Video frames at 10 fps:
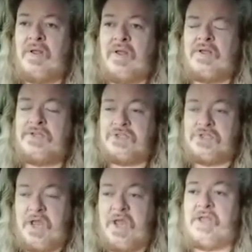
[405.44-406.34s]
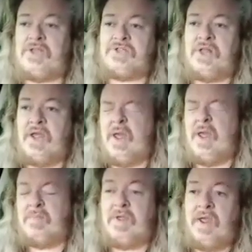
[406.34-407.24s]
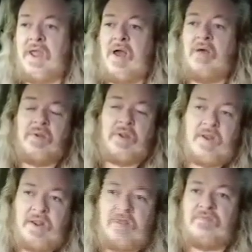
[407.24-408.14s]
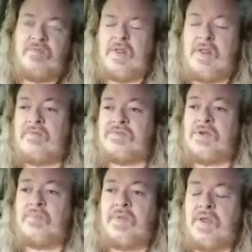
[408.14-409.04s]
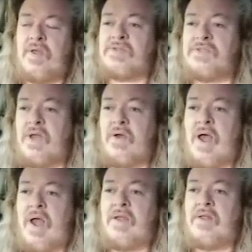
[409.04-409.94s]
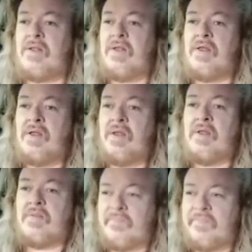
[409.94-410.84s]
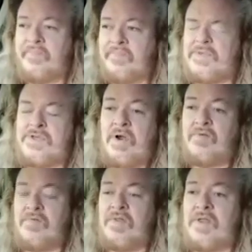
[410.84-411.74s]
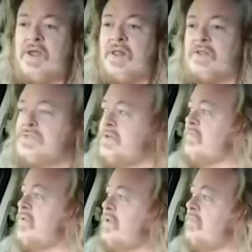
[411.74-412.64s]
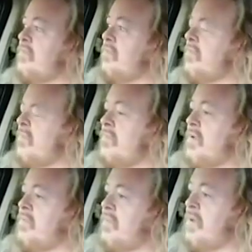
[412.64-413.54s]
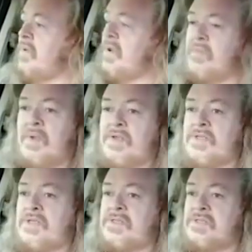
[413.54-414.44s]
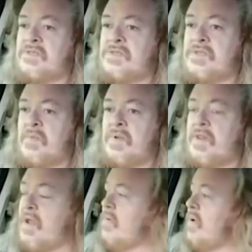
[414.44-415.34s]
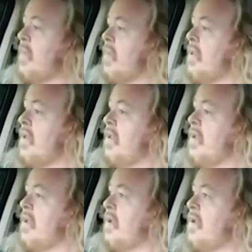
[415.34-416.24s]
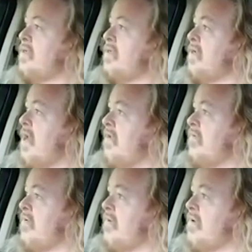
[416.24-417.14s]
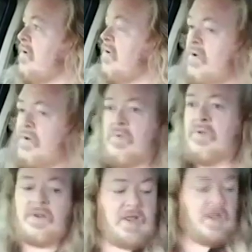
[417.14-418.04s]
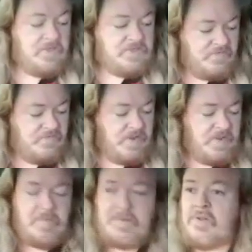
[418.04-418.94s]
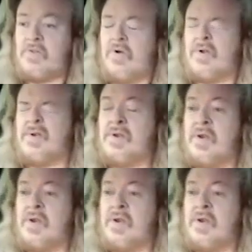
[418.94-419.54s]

exchange, like emptying out and infilling of something else. Now, I sorry for the analogy, if it, but maybe it can make sense to somebody that way. Because it's kind of a, a real analogy for that. But the Lord